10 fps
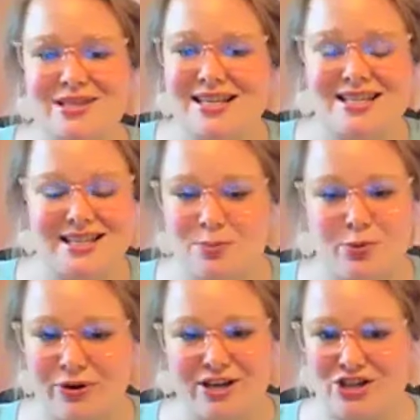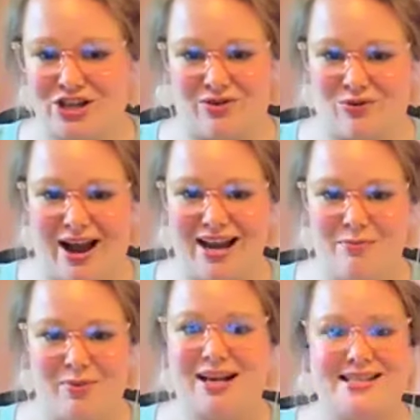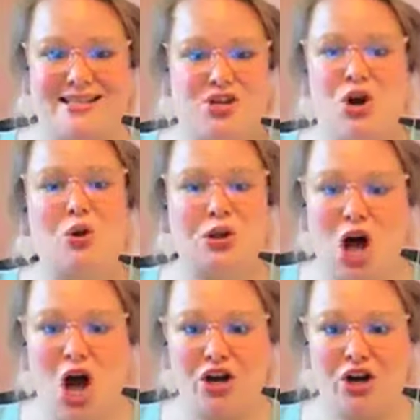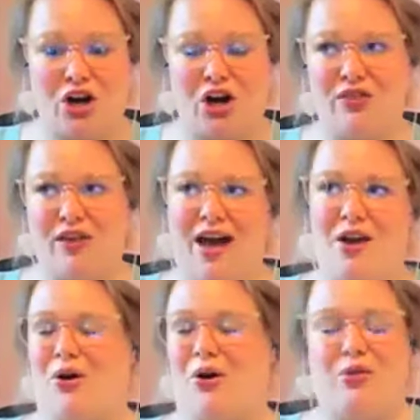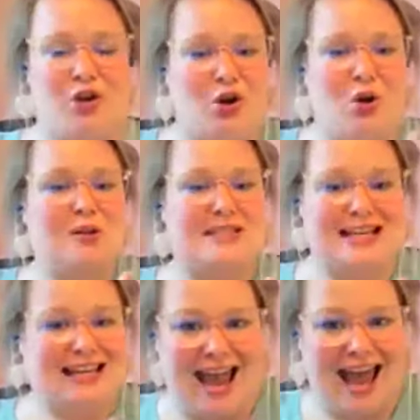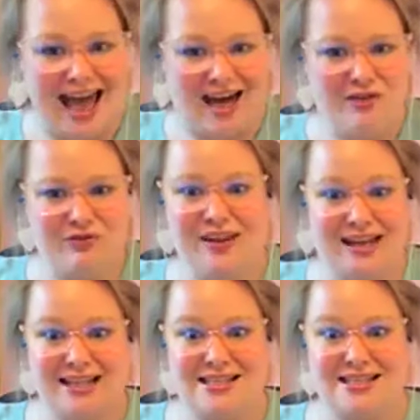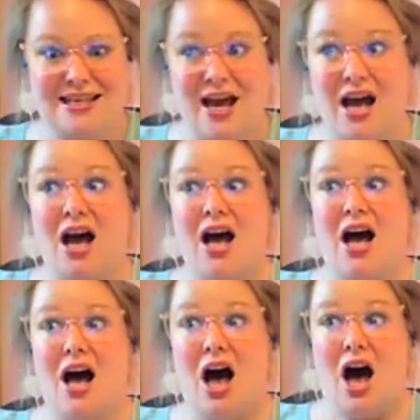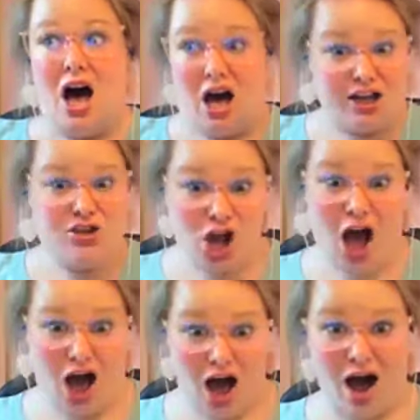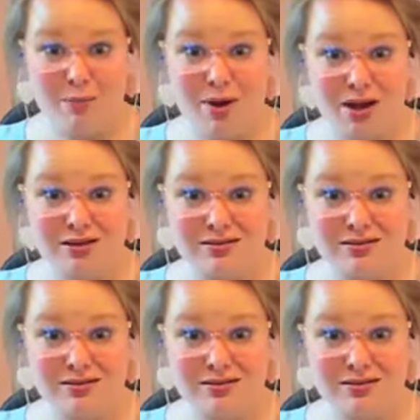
less desperation, right? Because it's no longer, I don't know, the golden calf. It's a job.